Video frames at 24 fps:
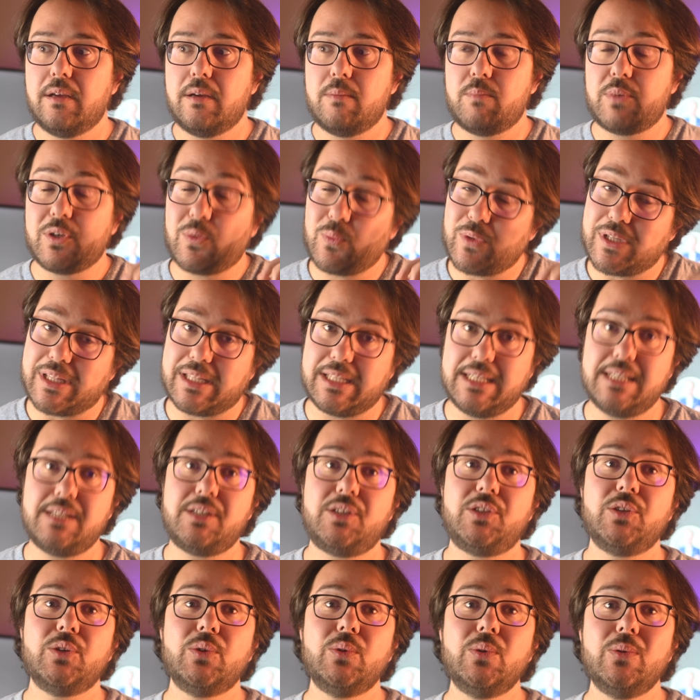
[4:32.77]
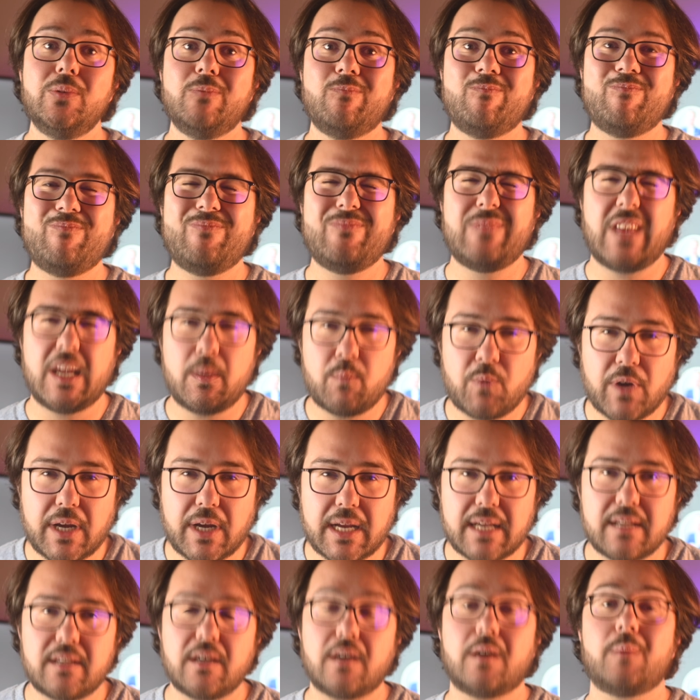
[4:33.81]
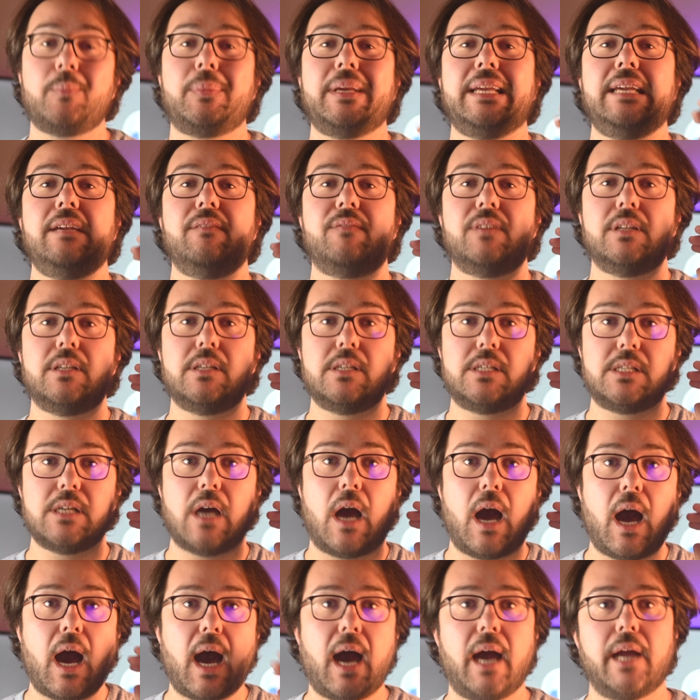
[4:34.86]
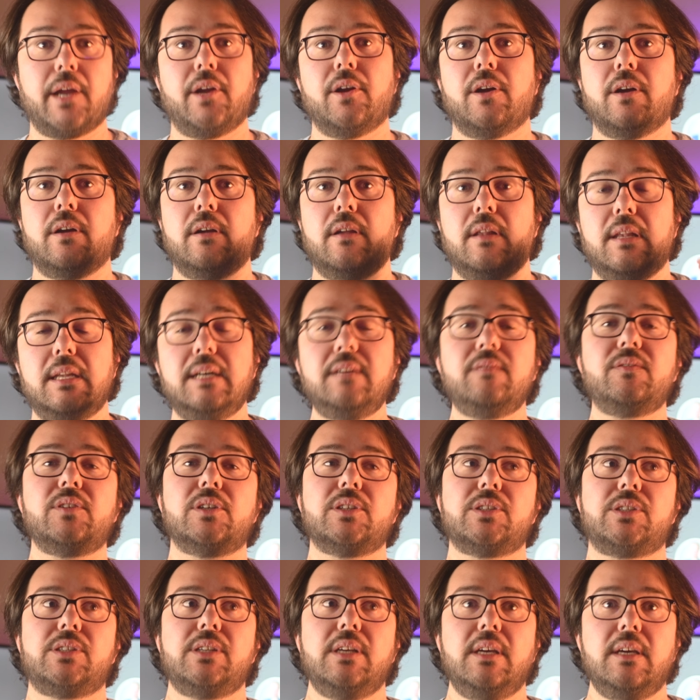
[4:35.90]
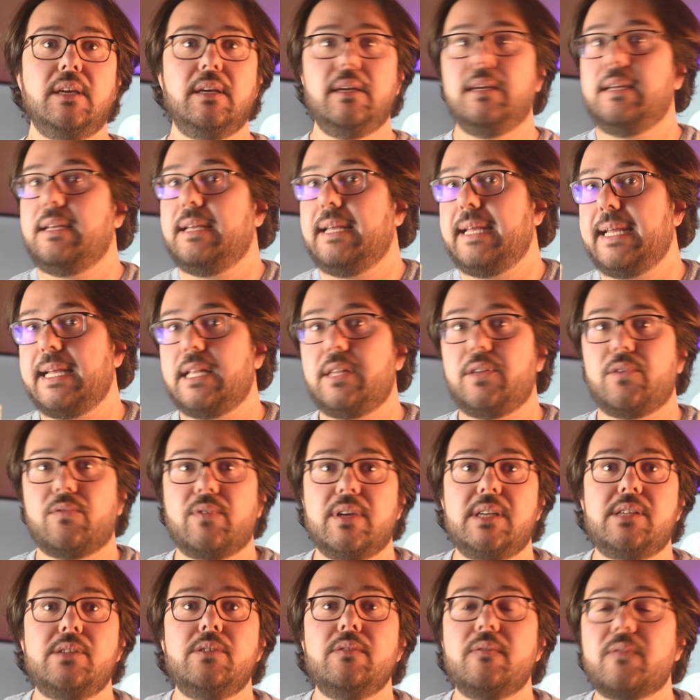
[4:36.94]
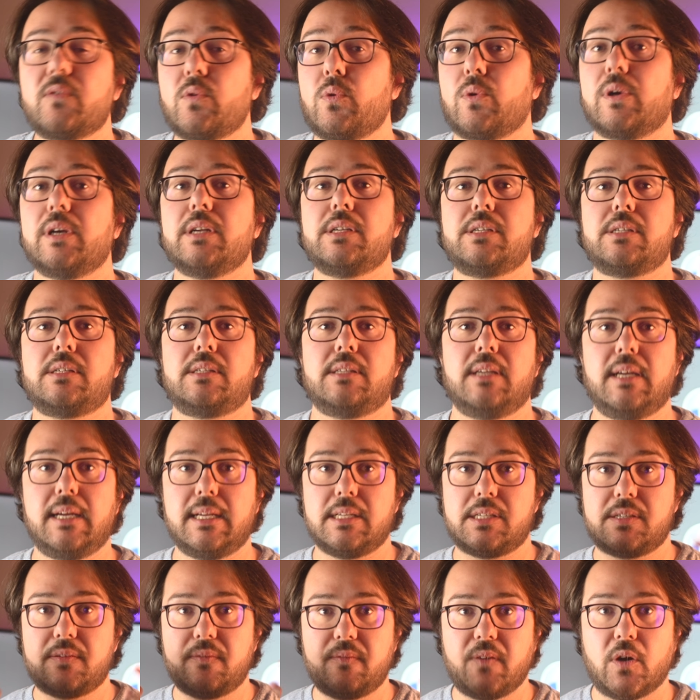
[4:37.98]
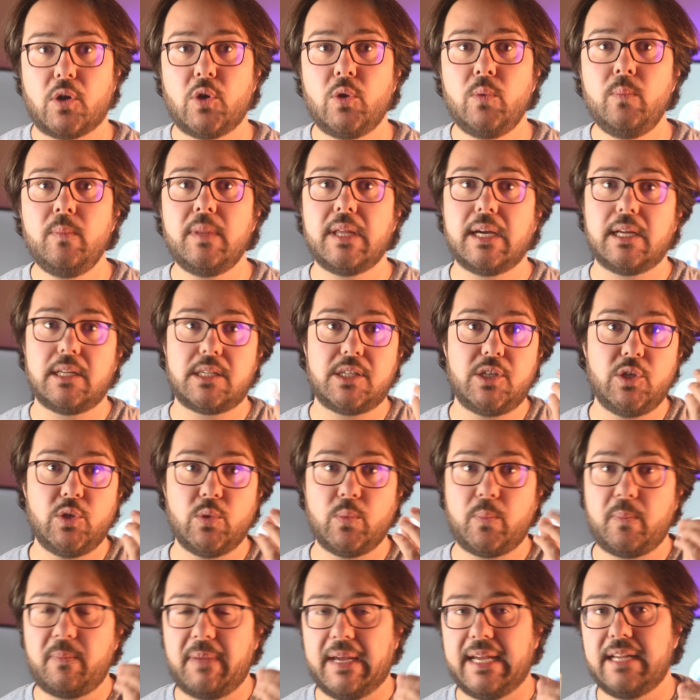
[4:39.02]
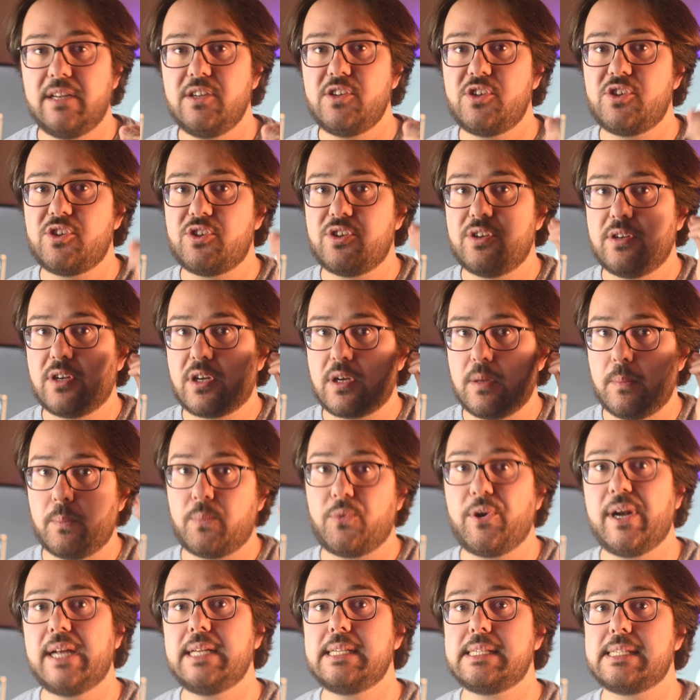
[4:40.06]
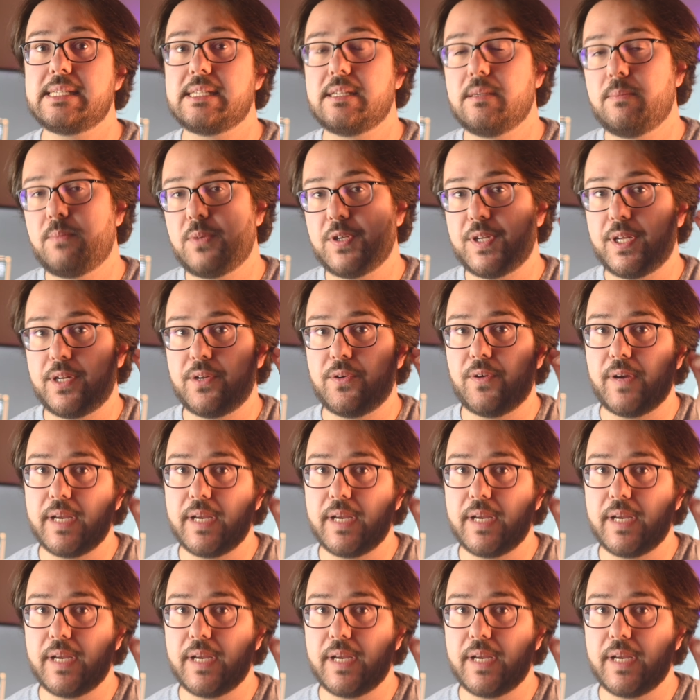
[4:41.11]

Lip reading: but what these do, they bring it up even to higher levels. And the reason, of course, it's foam that you pinch, compress, put in your